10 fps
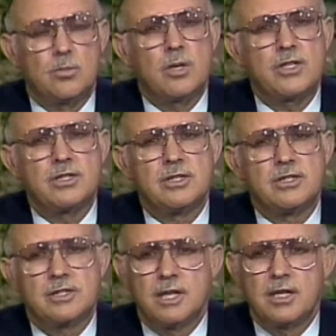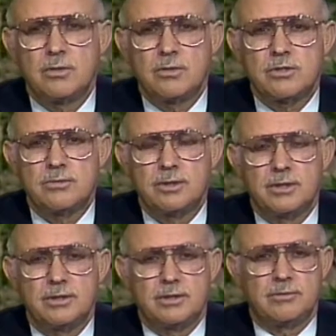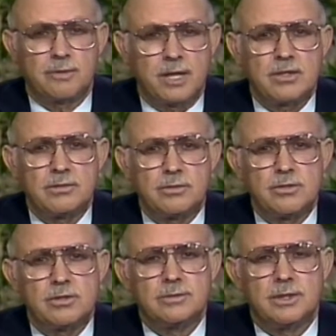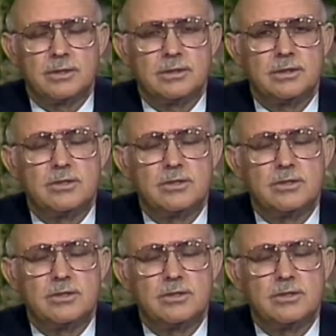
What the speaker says: Presidents Teddy Roosevelt and Franklin Roosevelt